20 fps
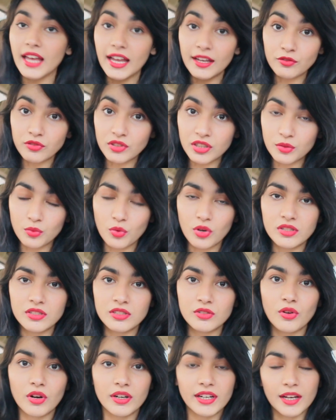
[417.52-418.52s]
Thankfully it
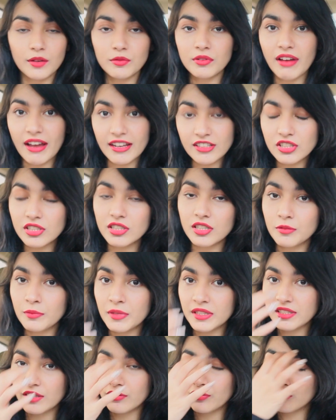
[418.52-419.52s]
was recording. I would actually kill
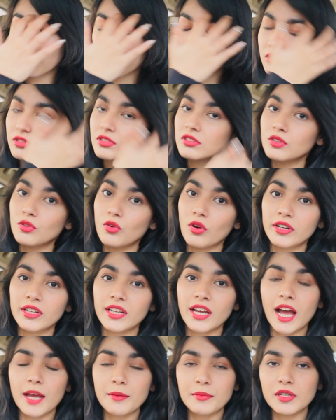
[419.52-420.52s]
myself if it wasn't
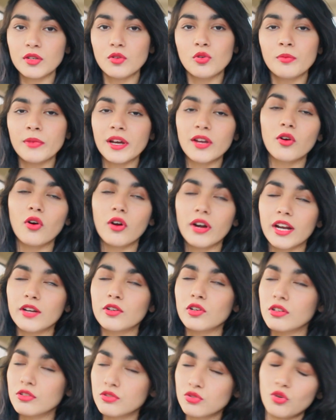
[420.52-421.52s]
recording. I mean, oh my god, I
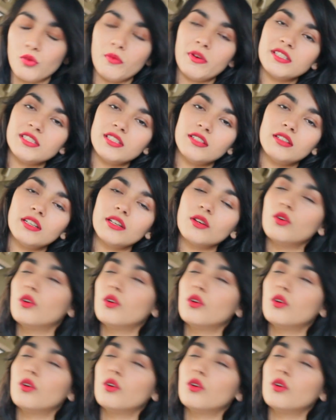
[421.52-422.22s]
talk so much and like,